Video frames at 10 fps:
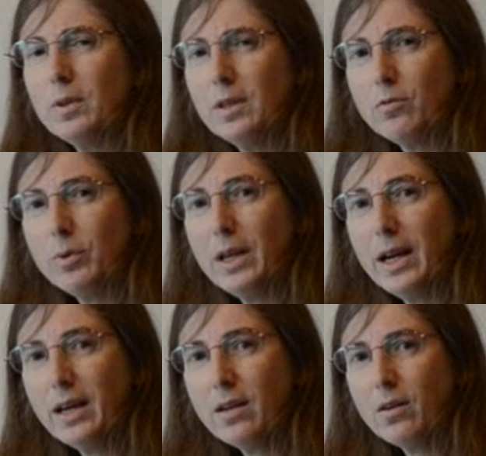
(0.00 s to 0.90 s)
if we
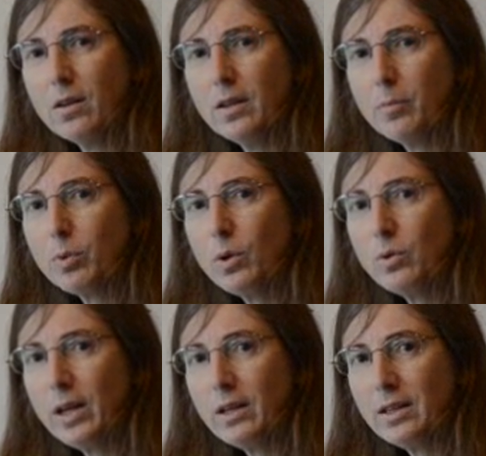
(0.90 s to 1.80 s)
add on a
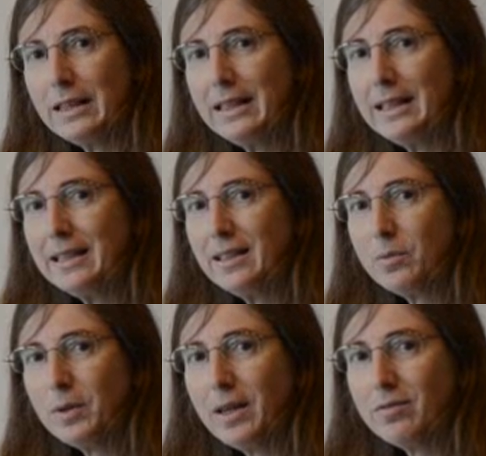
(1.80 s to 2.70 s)
pronoun on the end,
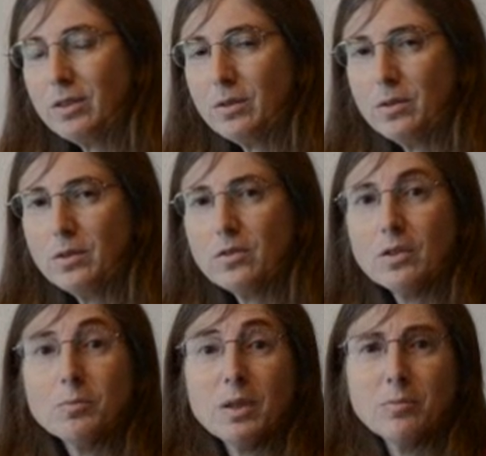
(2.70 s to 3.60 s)
we have to
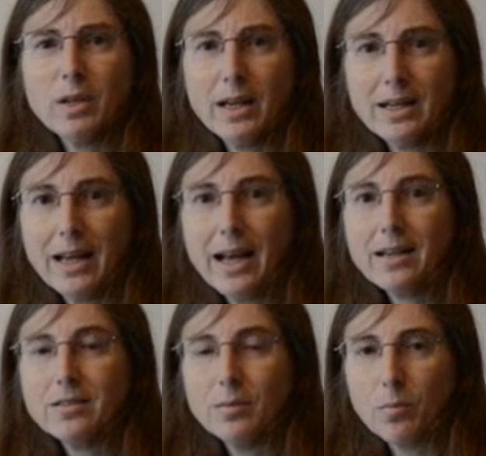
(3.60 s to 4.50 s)
sometimes add an
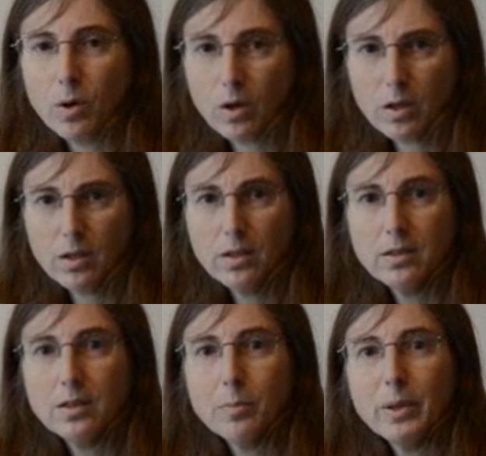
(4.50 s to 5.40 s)
accent mark
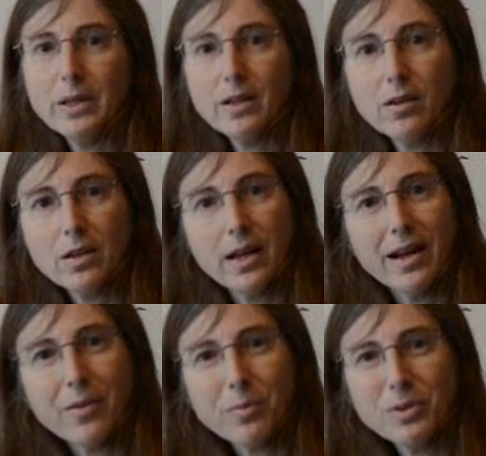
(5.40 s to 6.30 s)
depending on
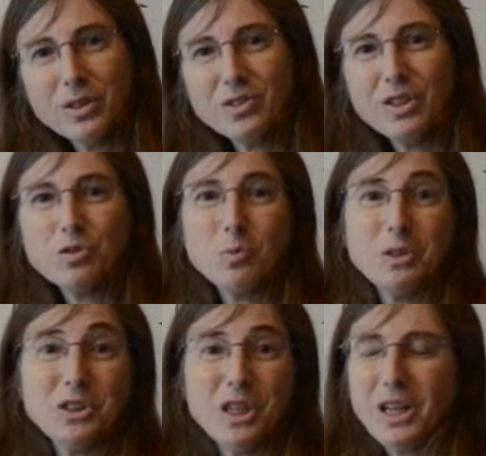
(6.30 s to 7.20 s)
how the pronunciation
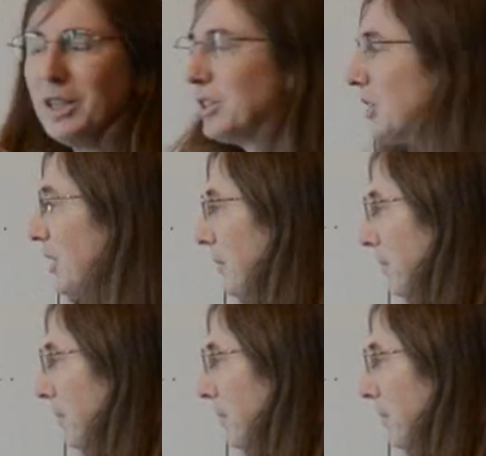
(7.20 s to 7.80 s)
would change.